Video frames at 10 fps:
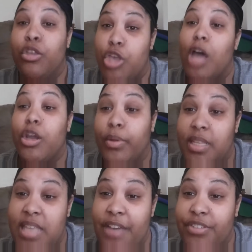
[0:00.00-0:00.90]
Y'all know what
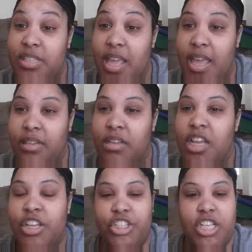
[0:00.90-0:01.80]
this heifer said?
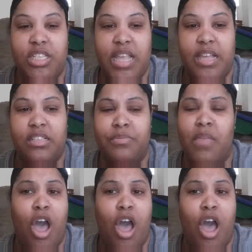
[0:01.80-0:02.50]
She says,